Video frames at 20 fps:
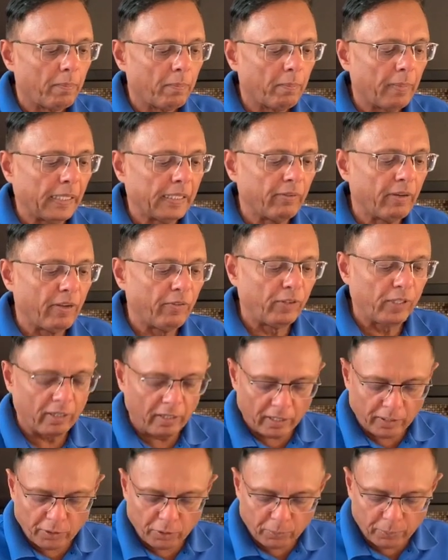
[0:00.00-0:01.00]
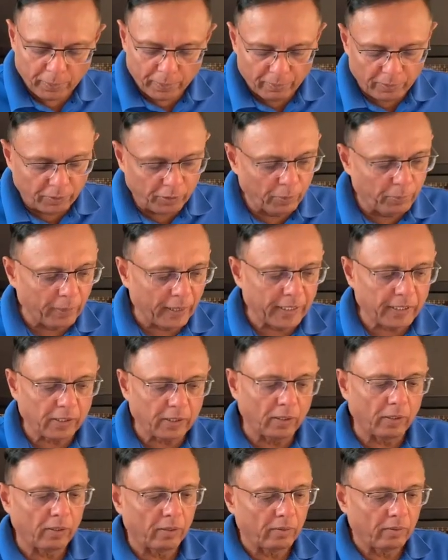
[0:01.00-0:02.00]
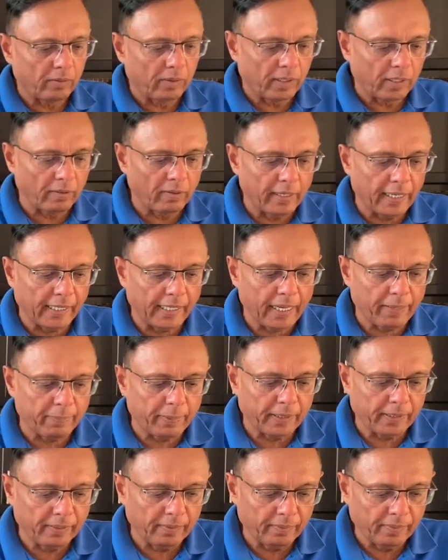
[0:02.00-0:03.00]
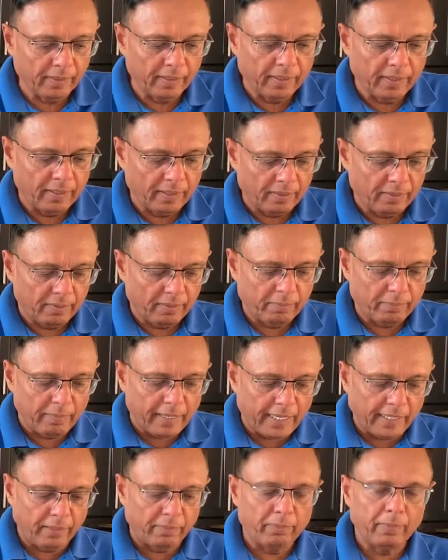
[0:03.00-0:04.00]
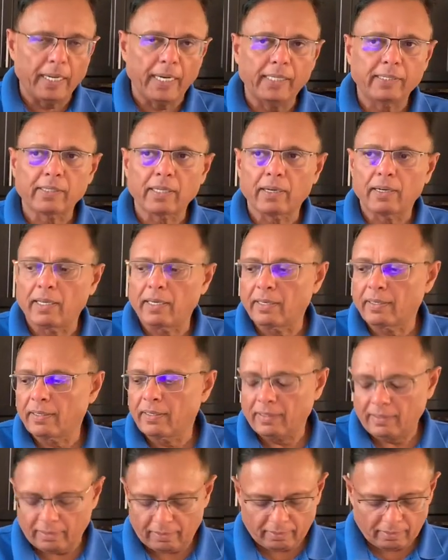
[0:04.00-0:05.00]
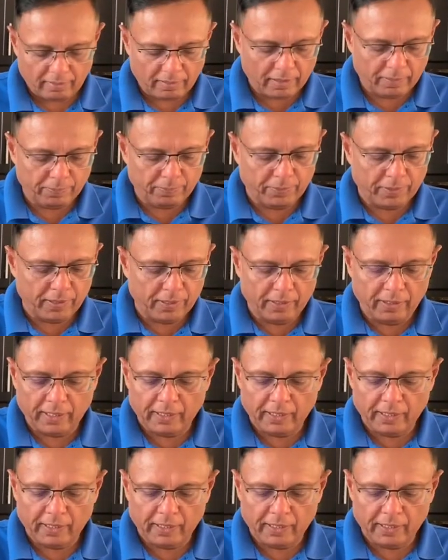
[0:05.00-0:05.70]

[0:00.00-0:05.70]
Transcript: By the way, if you have a new Presto, it will not happen. Mine blades are all, oops.